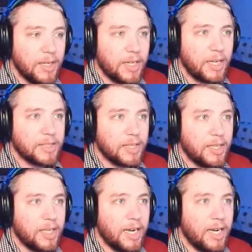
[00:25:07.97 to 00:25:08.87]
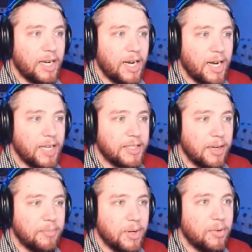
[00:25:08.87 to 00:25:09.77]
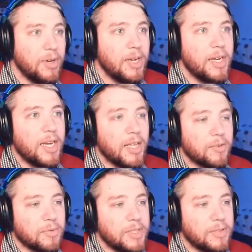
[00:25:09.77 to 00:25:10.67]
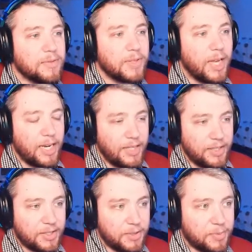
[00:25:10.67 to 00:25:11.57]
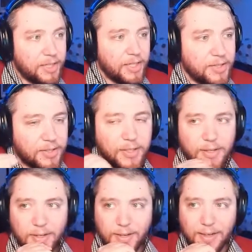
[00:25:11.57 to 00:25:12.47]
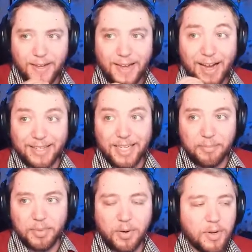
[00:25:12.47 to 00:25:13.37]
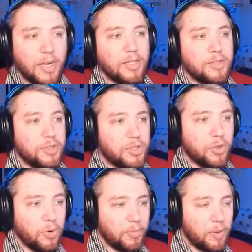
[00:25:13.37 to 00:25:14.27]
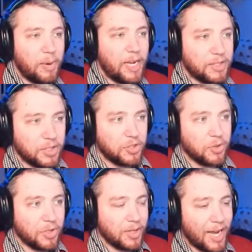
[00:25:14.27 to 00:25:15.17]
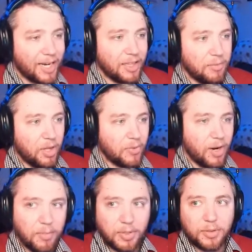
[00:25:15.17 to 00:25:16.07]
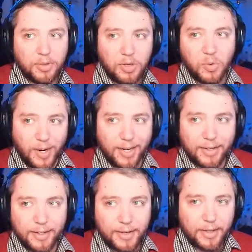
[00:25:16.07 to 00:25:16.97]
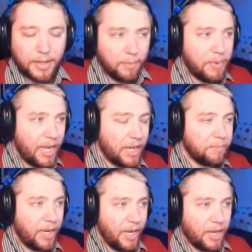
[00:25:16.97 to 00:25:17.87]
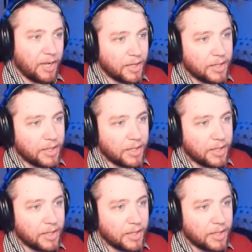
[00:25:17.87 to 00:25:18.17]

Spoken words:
Like slightly high to high tempo. And the reason for that is because high tempo. So you're passing short, you're knocking the ball around, but you're doing quick. Kind of bang, bang.